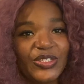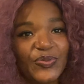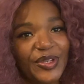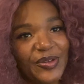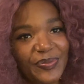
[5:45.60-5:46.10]

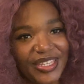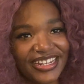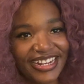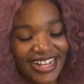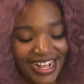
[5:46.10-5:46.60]
Spirit be
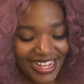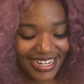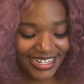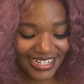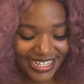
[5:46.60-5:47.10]
your
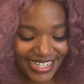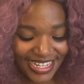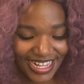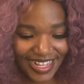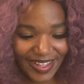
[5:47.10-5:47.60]
guide.
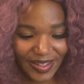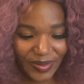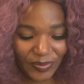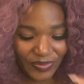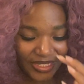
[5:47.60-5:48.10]

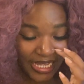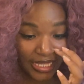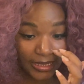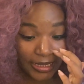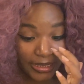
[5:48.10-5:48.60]
Yeah,
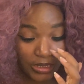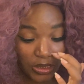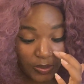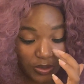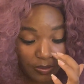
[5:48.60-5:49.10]

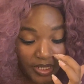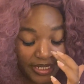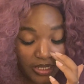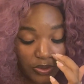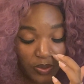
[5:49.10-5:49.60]
32, which would break
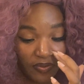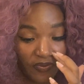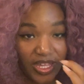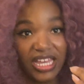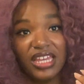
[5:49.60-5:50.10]
down to a
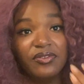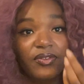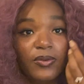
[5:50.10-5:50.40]
5,